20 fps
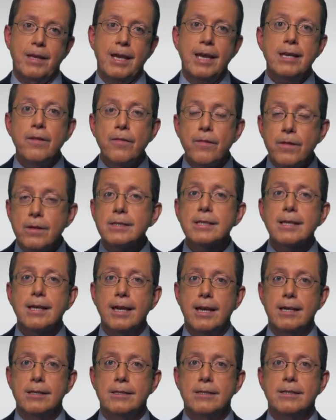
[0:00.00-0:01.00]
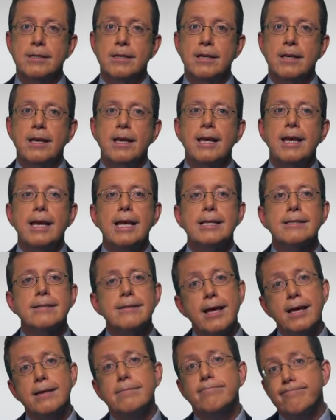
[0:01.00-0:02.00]
And in this case, it's
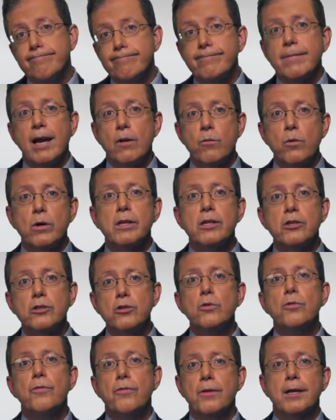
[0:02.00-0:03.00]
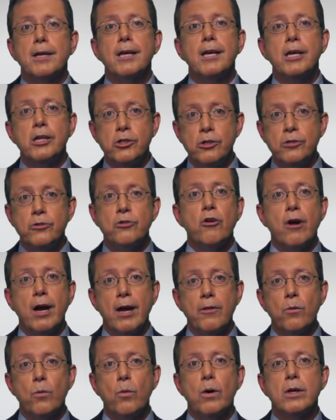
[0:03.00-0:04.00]
that I really do think he should
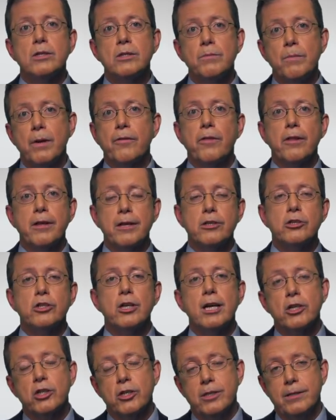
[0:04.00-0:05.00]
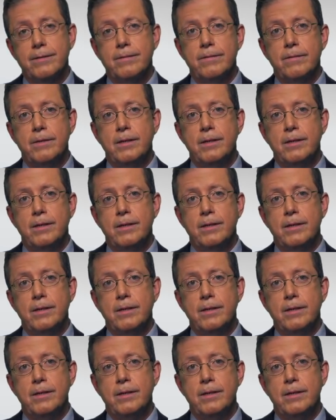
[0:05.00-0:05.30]
try the once monthly injection.